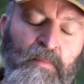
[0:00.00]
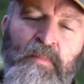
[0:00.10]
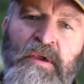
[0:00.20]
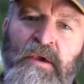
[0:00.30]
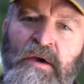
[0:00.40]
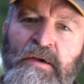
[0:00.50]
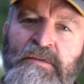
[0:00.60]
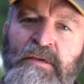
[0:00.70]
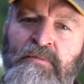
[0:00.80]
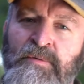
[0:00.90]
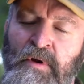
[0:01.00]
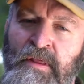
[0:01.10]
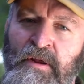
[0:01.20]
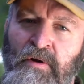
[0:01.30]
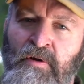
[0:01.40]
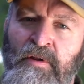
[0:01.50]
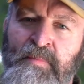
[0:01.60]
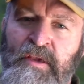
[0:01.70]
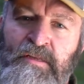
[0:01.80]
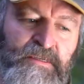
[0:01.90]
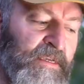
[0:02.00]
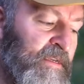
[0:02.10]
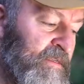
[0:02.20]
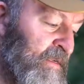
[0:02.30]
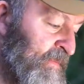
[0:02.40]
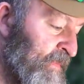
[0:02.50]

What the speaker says: because it was one of the early B&Ts.